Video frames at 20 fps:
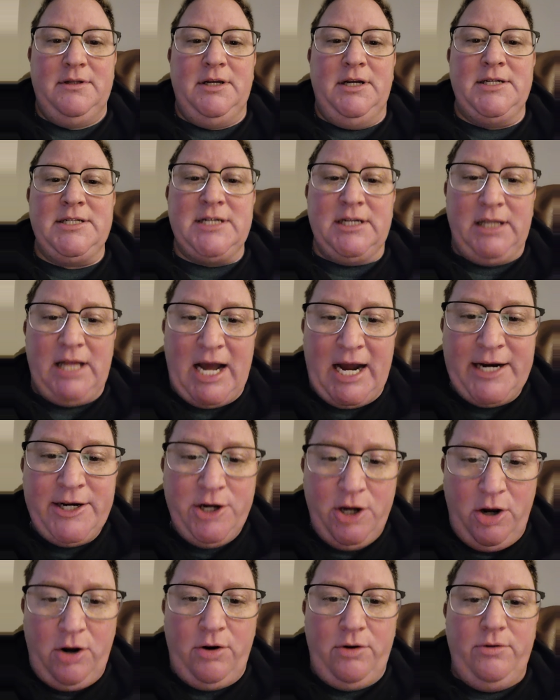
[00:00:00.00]
until I
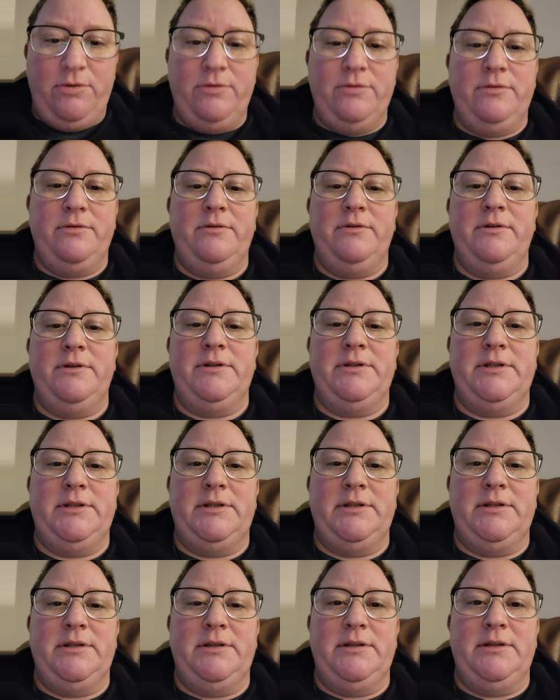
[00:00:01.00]
know
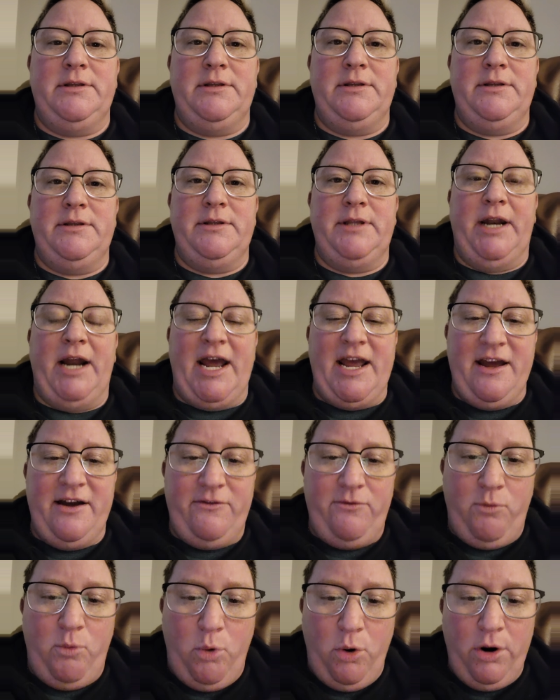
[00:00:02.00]
that I
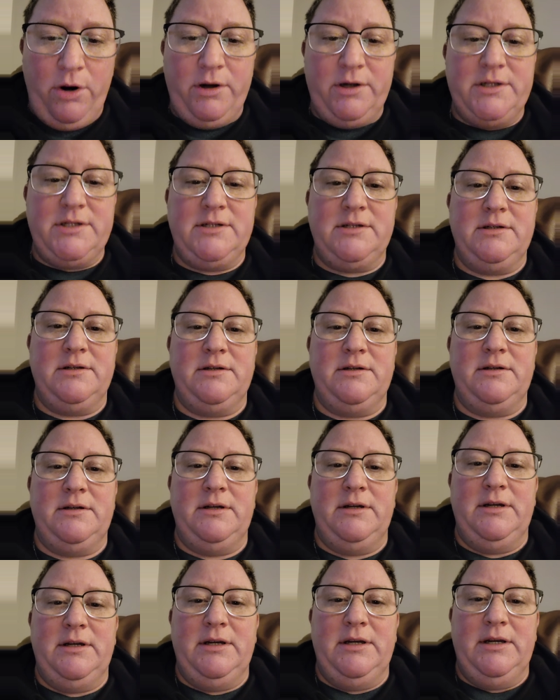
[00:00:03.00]
have worked
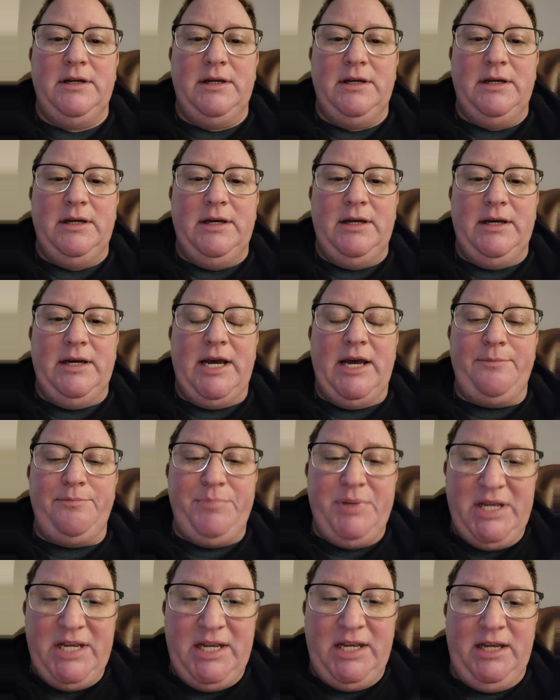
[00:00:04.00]
at
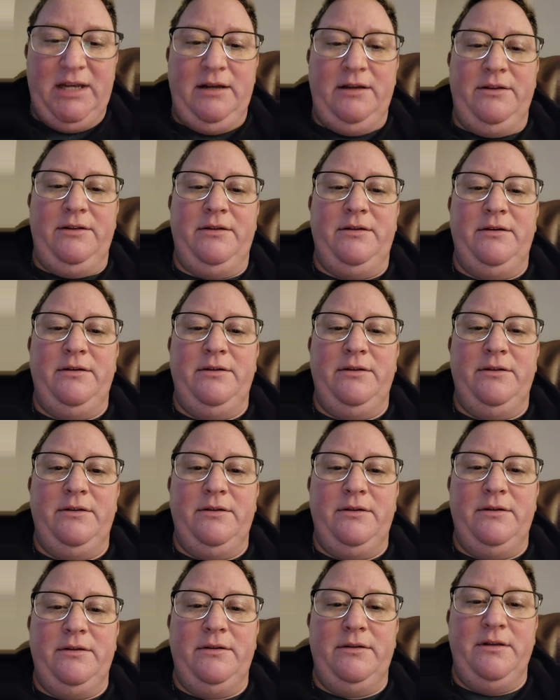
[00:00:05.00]
being
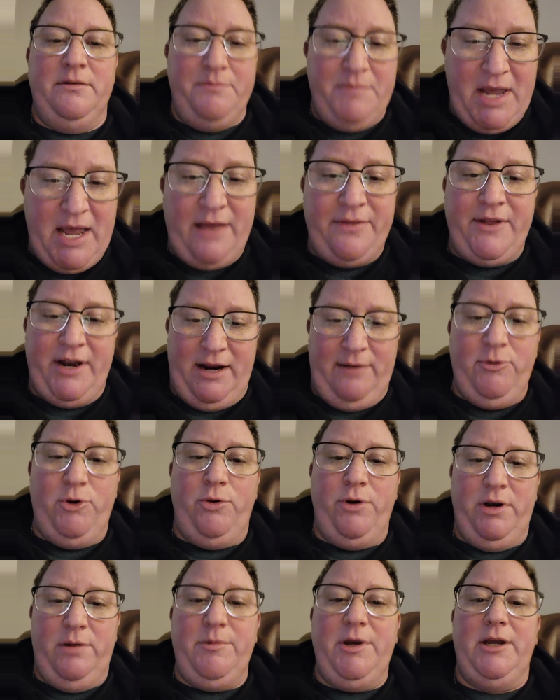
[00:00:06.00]
the man that I'm
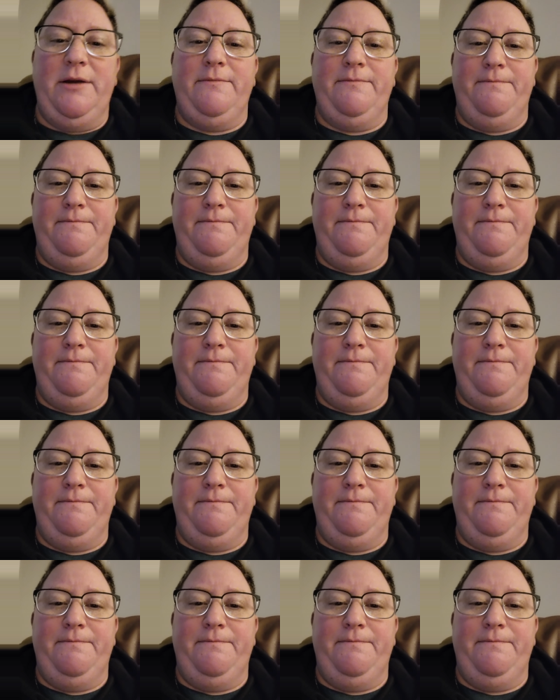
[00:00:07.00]
going to be.